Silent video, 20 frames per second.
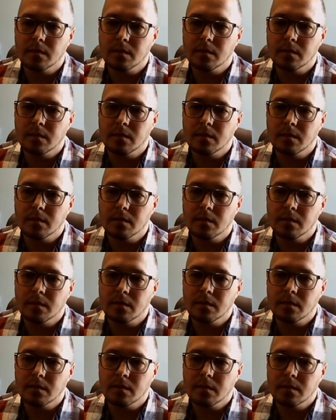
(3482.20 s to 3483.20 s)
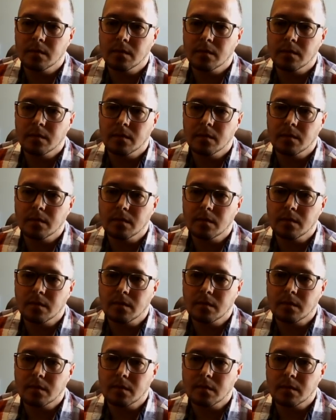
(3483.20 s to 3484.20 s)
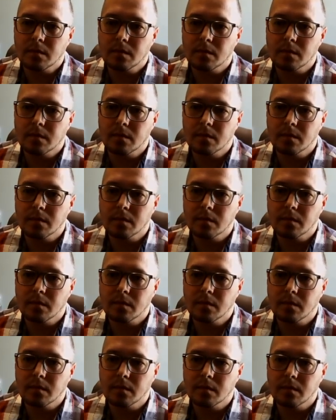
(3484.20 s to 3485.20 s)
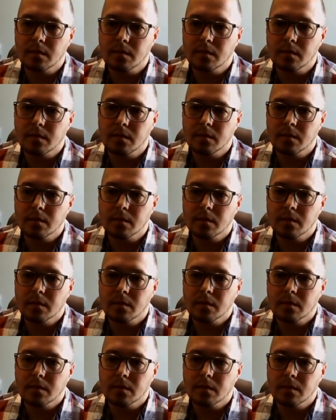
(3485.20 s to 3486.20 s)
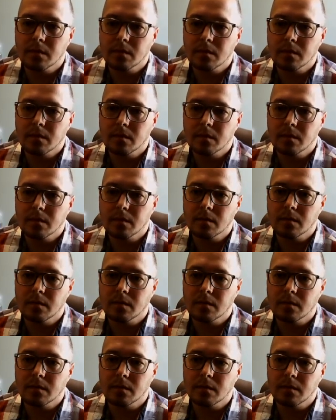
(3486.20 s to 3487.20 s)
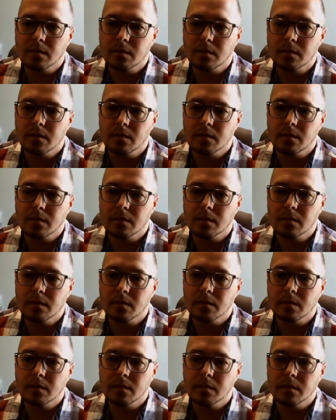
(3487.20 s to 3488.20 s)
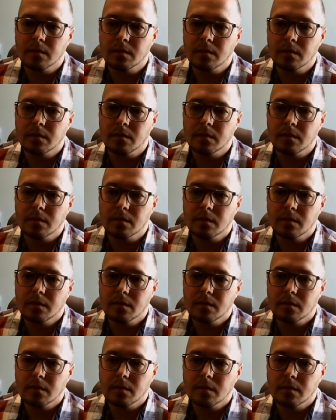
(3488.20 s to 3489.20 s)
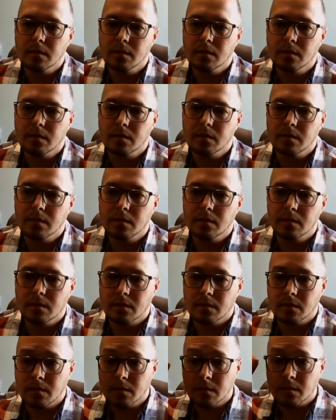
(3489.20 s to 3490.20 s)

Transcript: (not speaking)